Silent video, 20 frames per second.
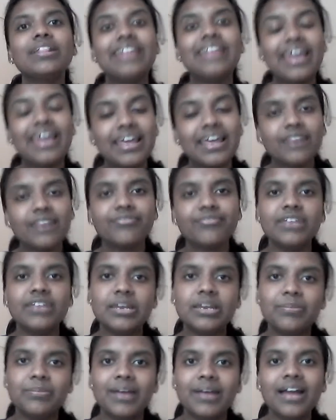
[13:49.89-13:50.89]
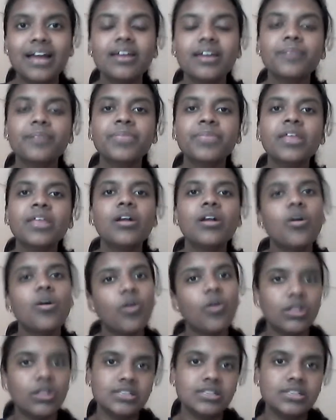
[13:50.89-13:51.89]
their feedback
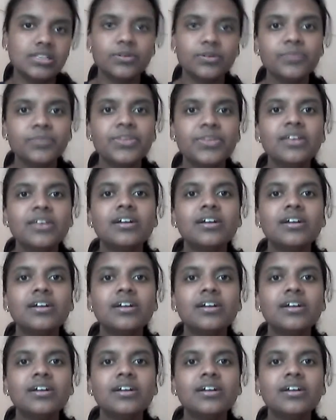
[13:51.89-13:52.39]
also,